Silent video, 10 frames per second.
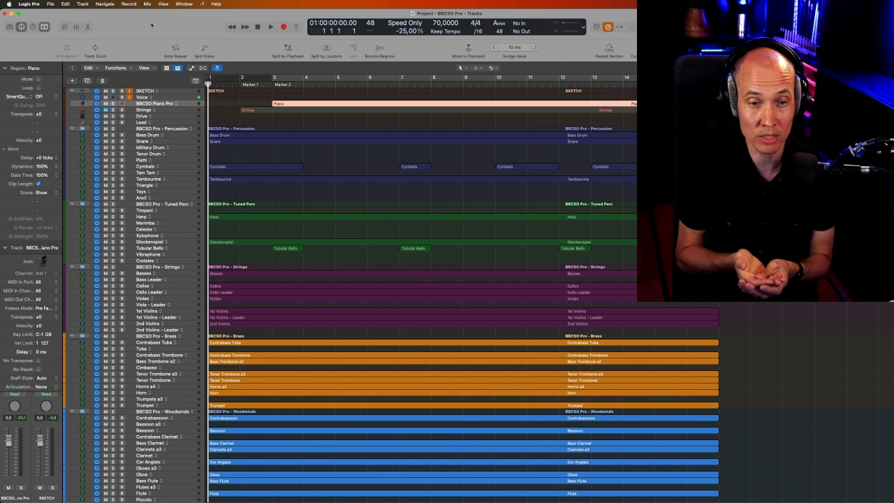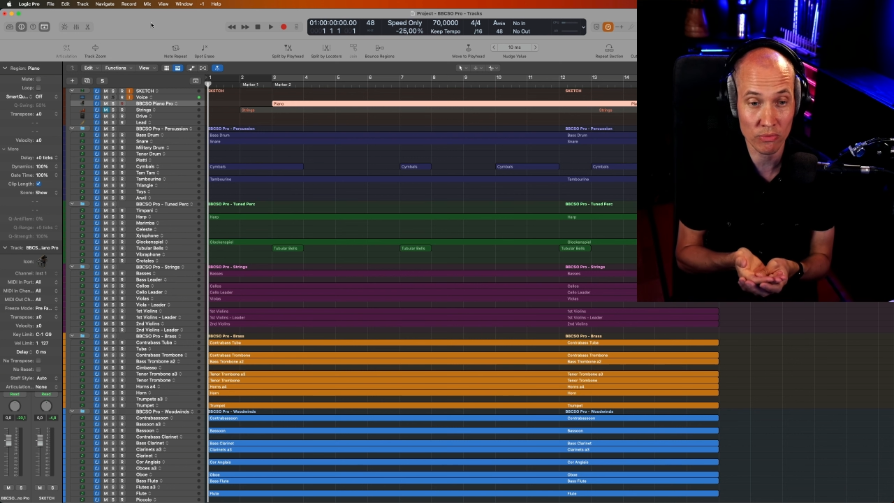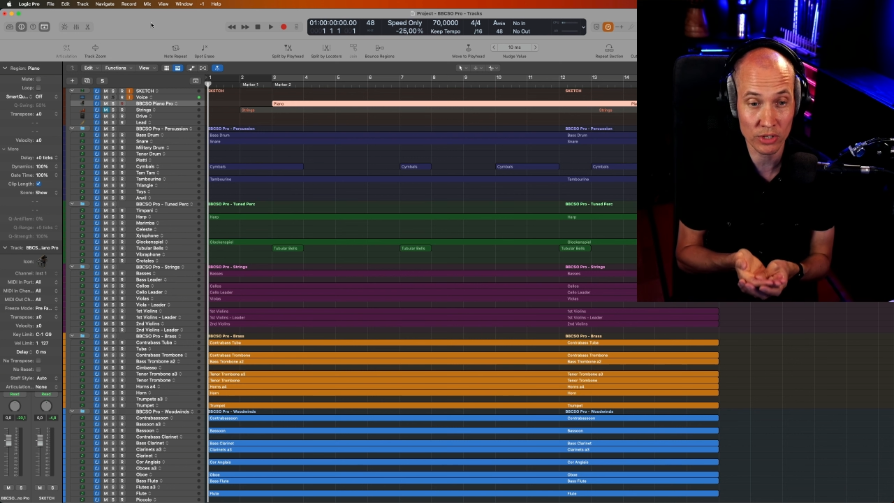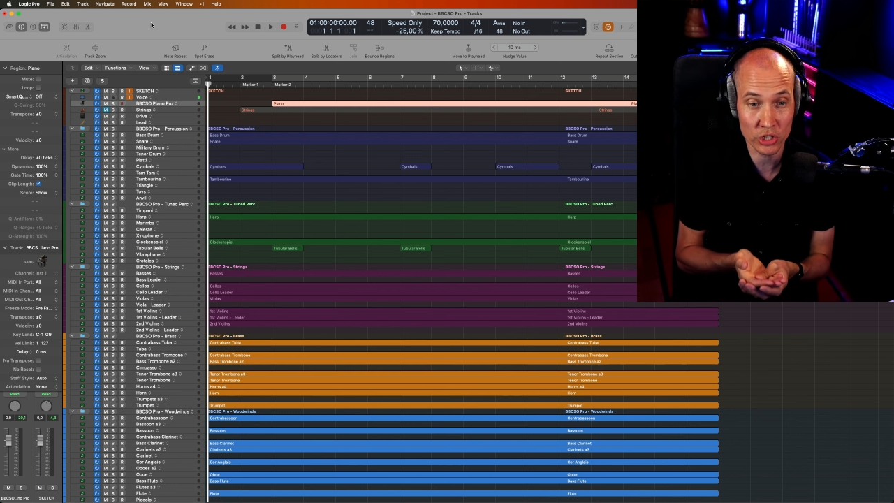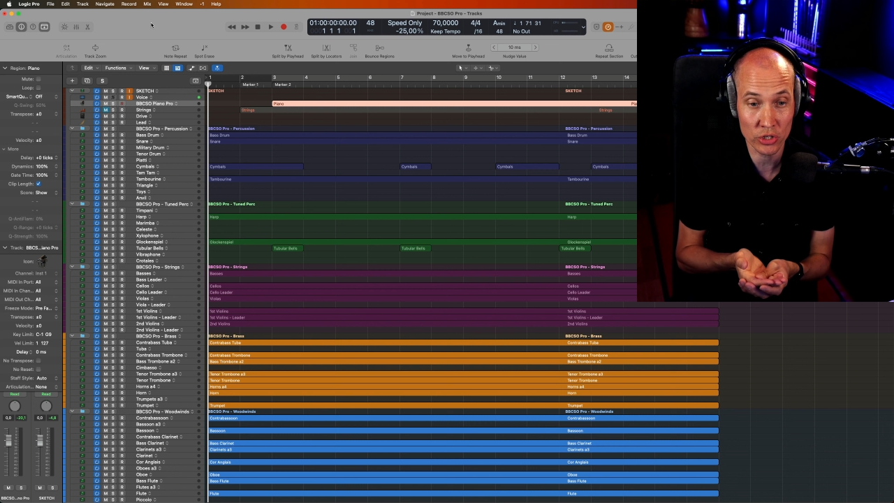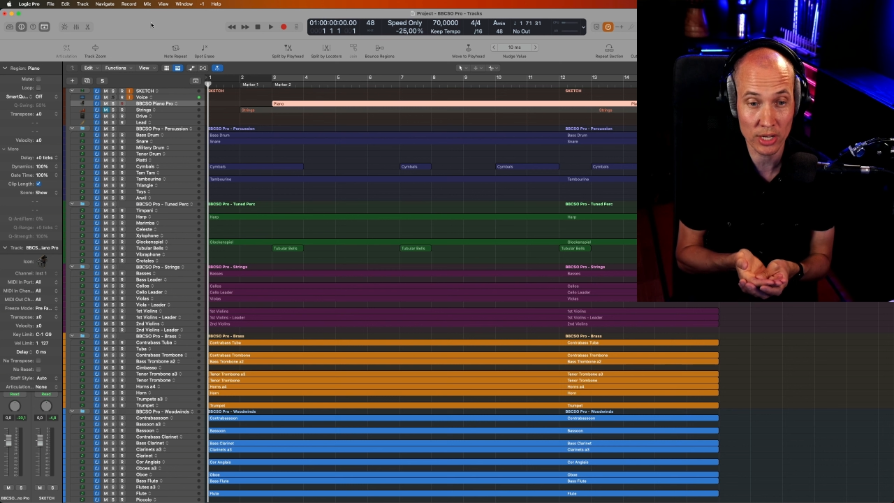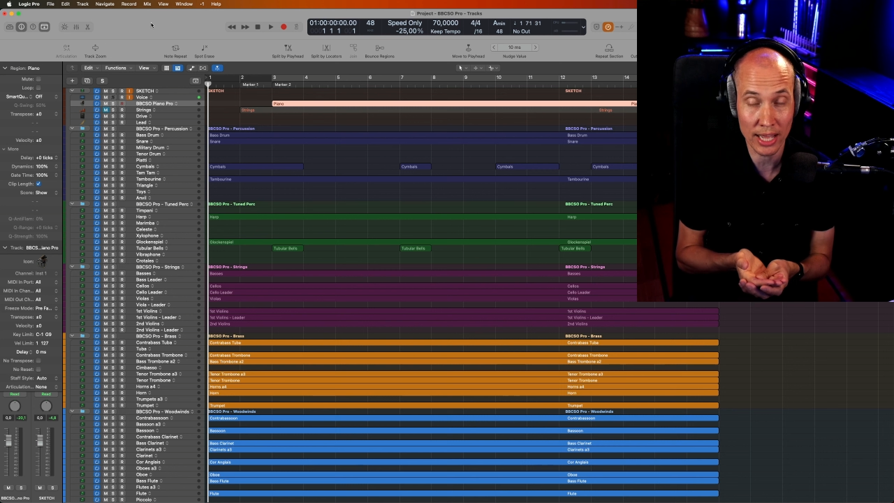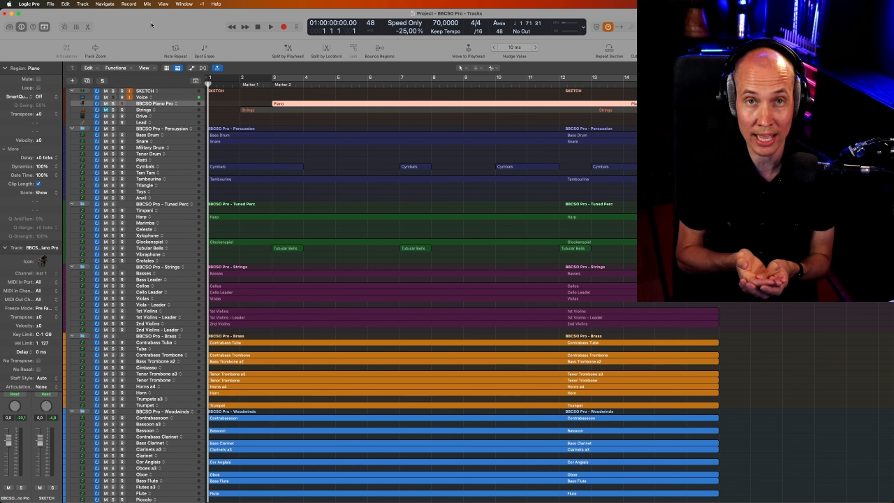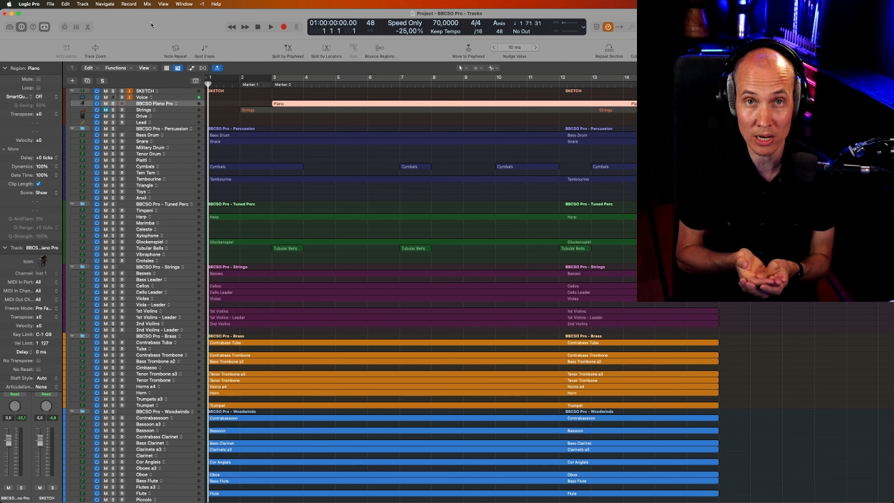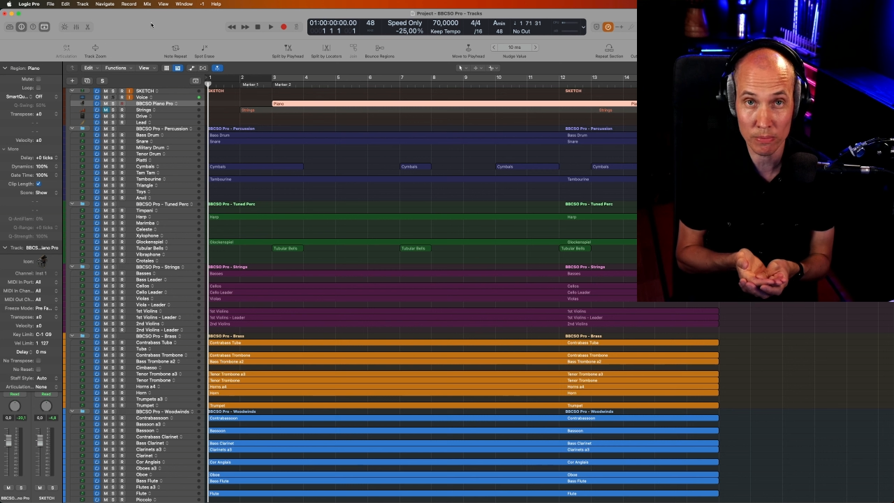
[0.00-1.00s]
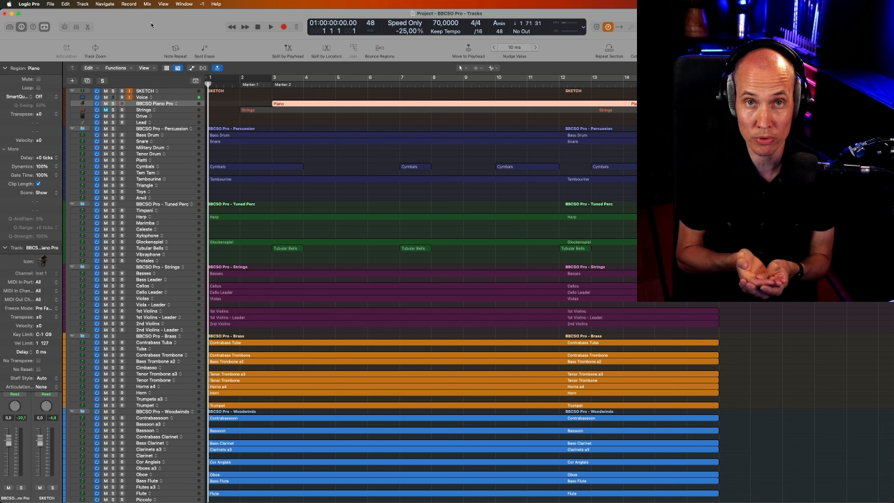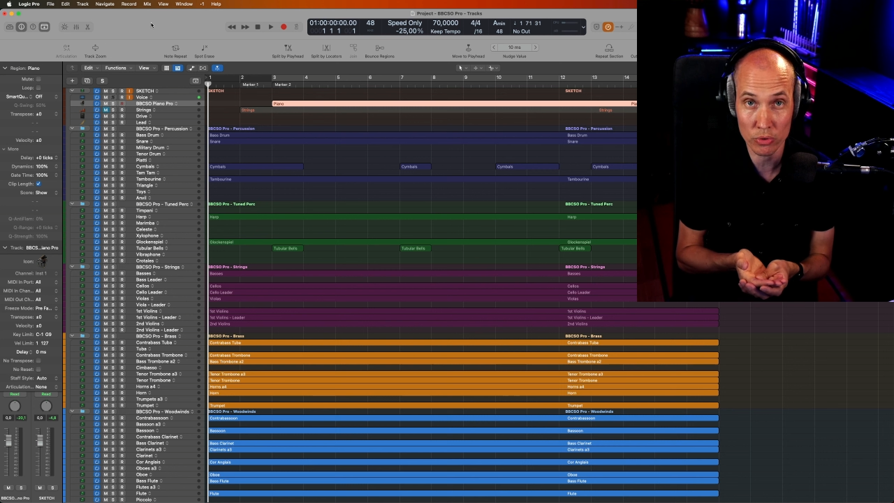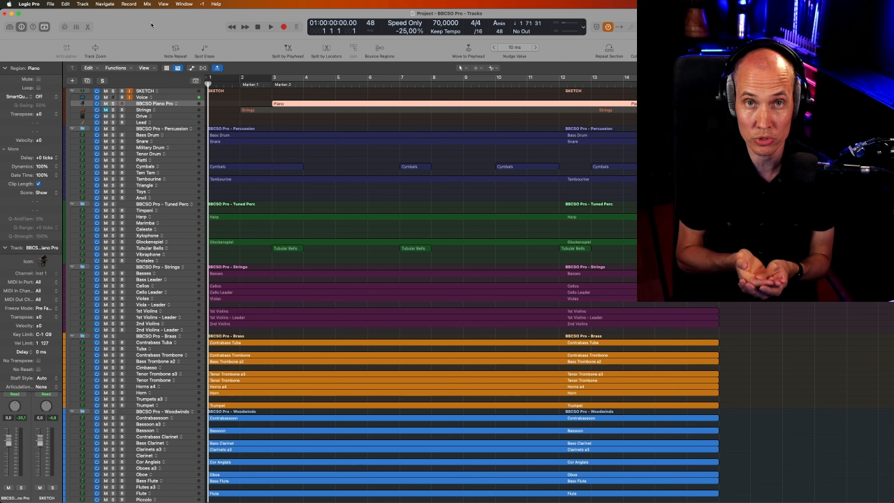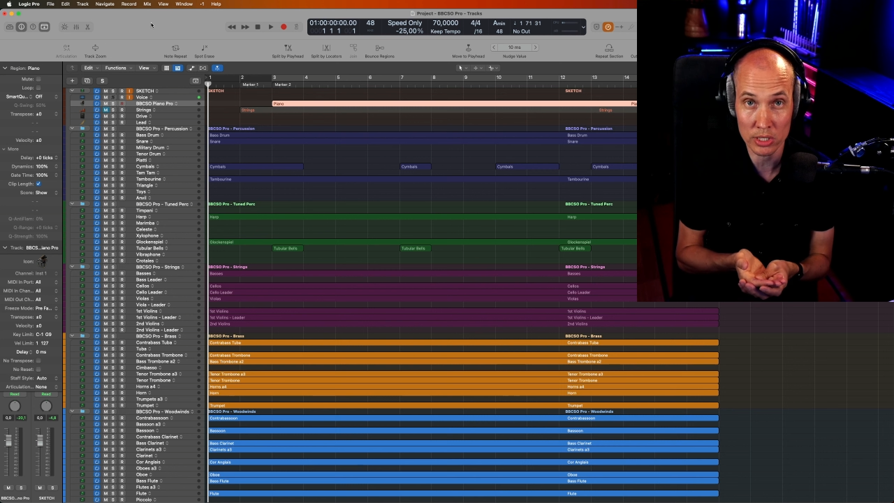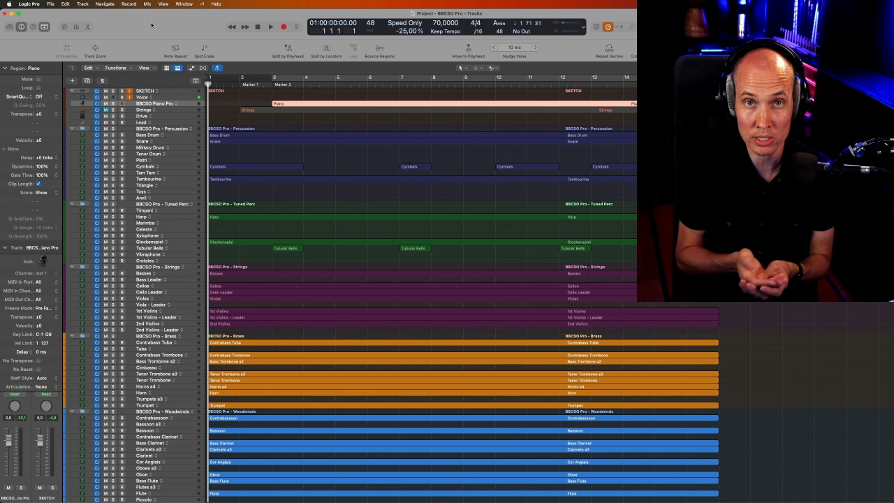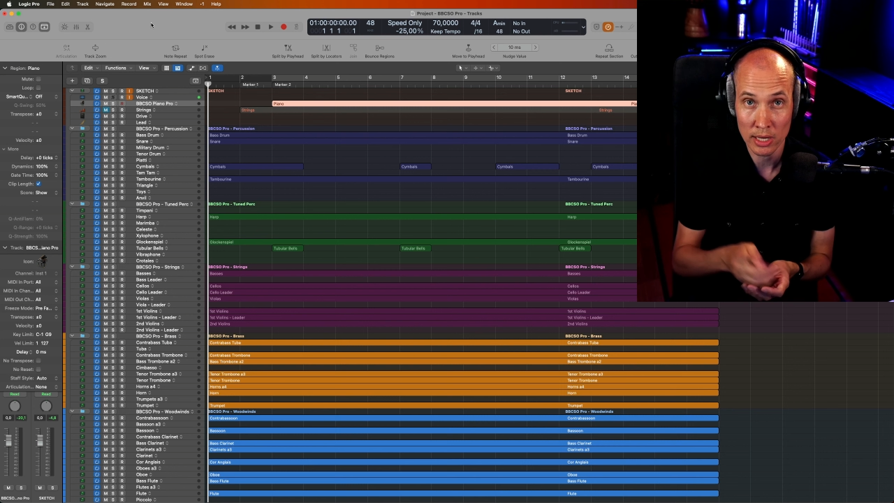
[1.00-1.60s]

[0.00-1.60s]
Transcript: vision and process